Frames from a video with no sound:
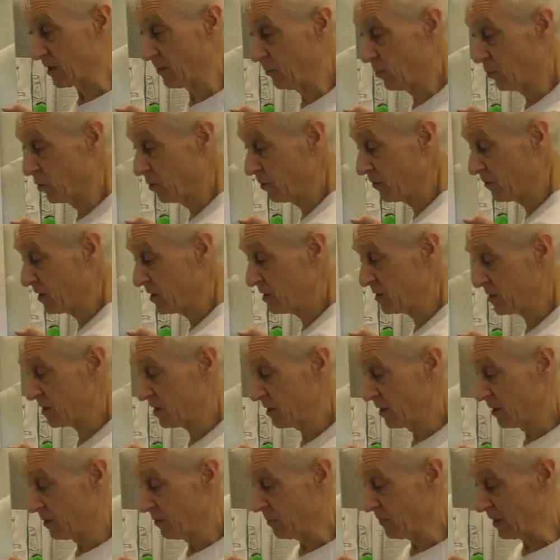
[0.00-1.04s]
more of this
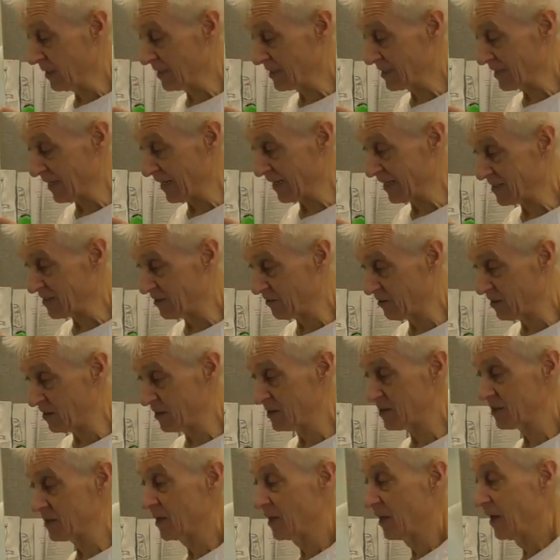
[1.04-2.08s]
means less of
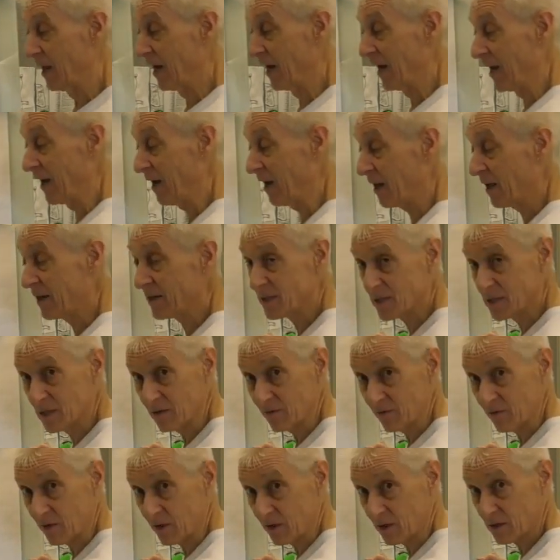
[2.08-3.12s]
this, less
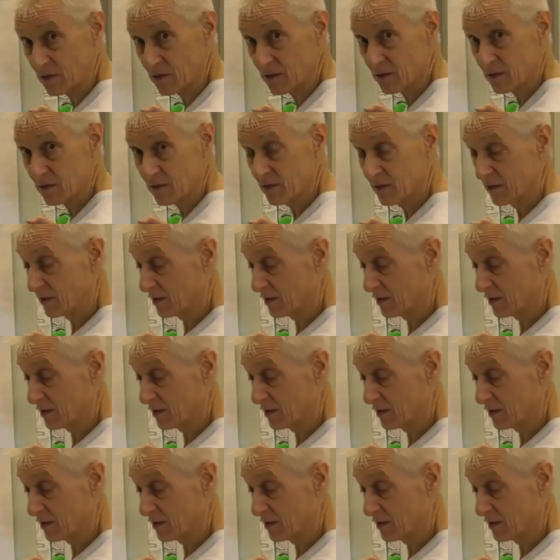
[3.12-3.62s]
of this